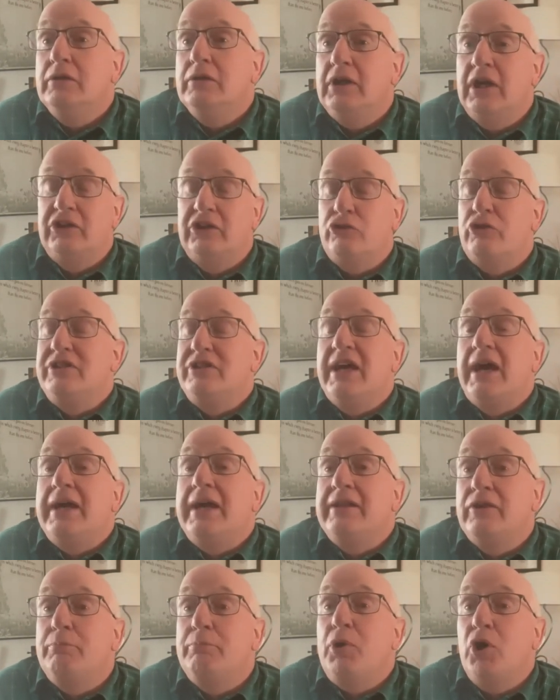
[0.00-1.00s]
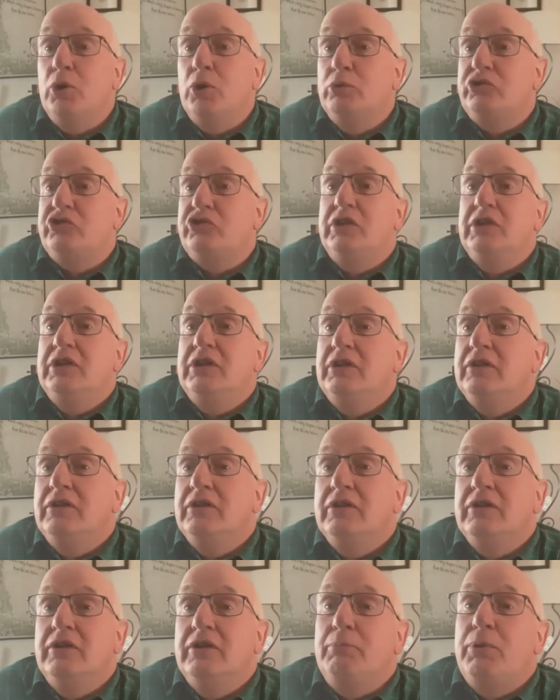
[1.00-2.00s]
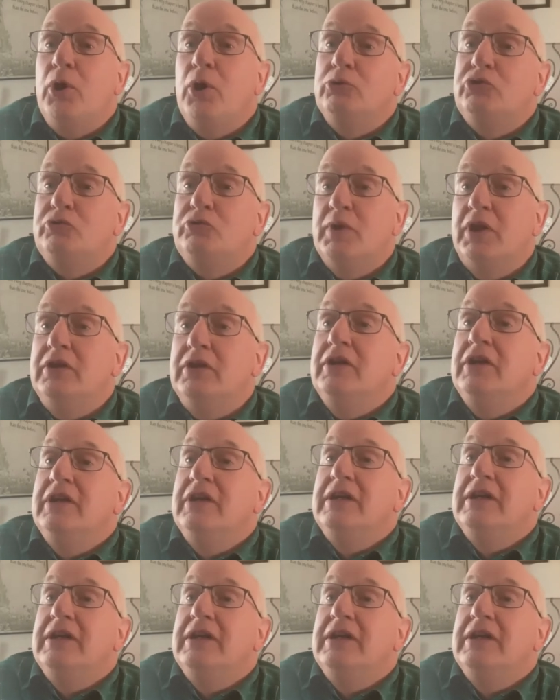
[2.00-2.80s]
Di the Post, the Postman.